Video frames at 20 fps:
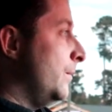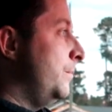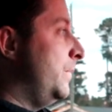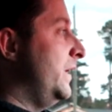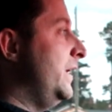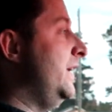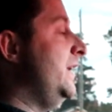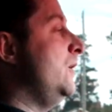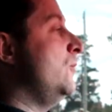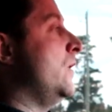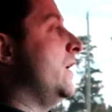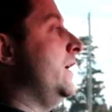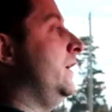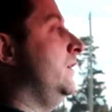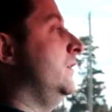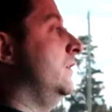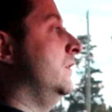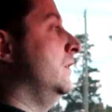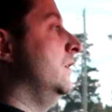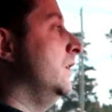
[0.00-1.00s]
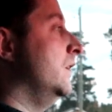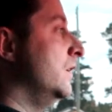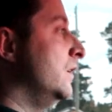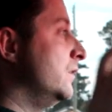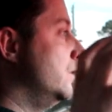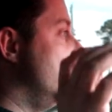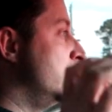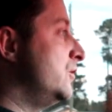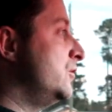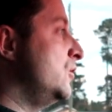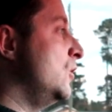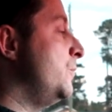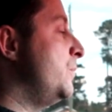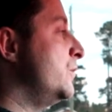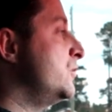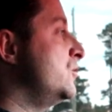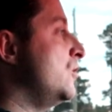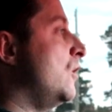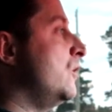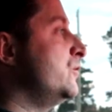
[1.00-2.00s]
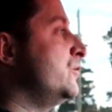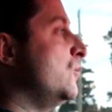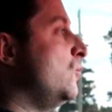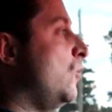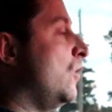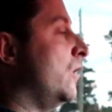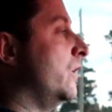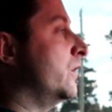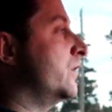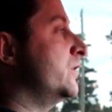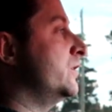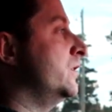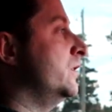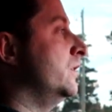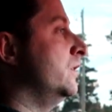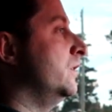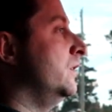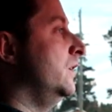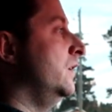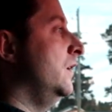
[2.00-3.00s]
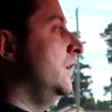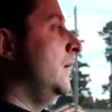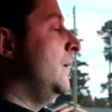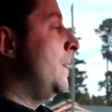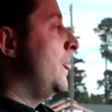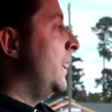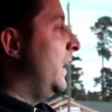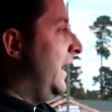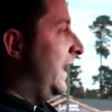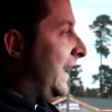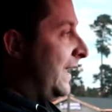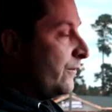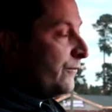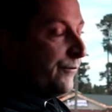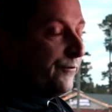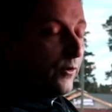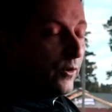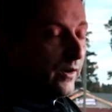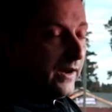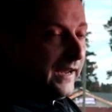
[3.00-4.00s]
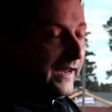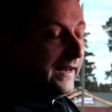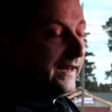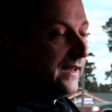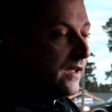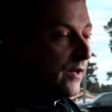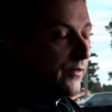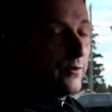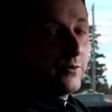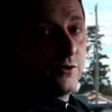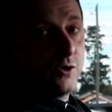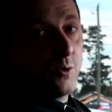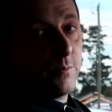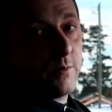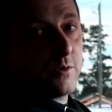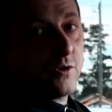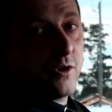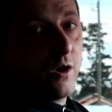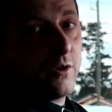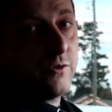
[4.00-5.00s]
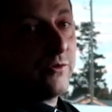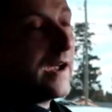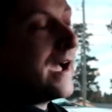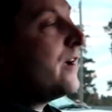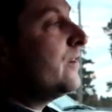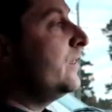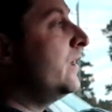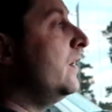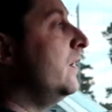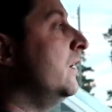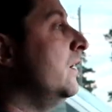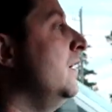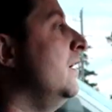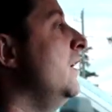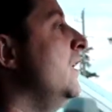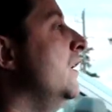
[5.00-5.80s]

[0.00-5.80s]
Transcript: But anyway, the supercharger works. And for any other supercharger out there,